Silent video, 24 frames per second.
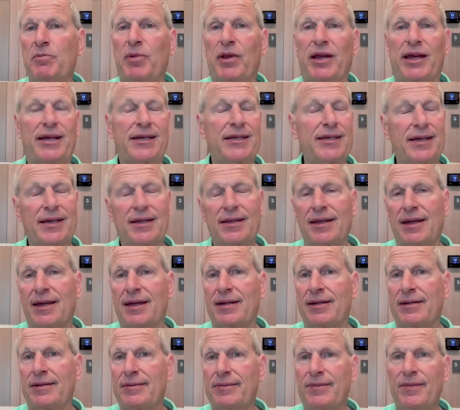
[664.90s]
planting,
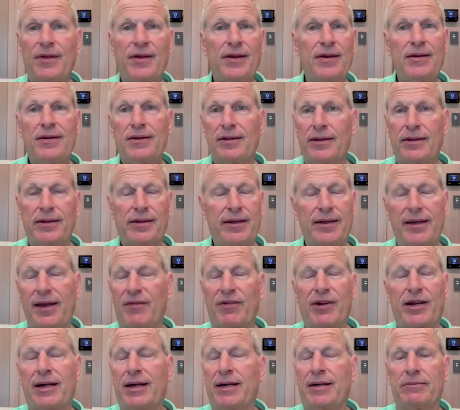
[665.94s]
then it
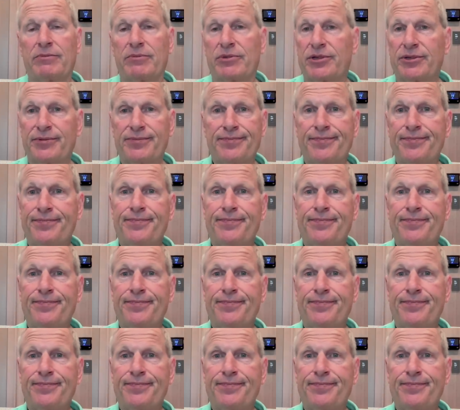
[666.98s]
never comes